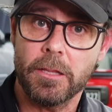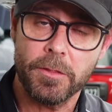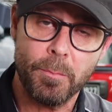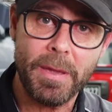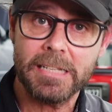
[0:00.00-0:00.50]

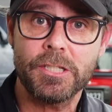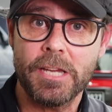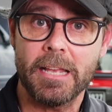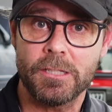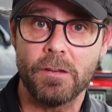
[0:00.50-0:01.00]
The best
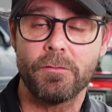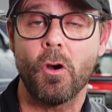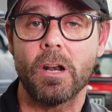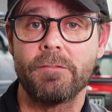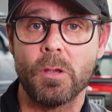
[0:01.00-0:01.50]
chance you've
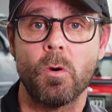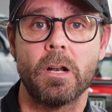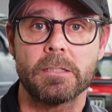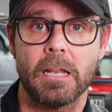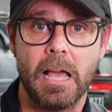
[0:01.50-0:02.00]
got if you want
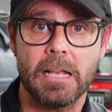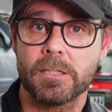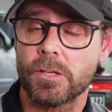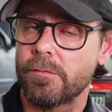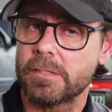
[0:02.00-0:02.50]
it to
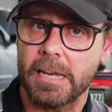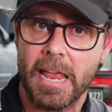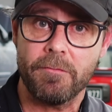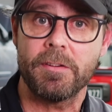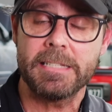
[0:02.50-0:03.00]
last, service it
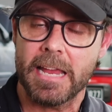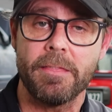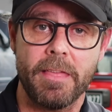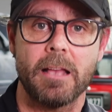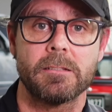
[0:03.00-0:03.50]
every
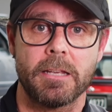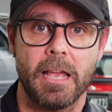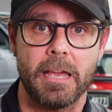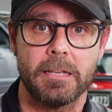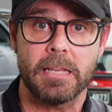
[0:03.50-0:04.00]
10,000
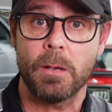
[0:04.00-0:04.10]
Ks.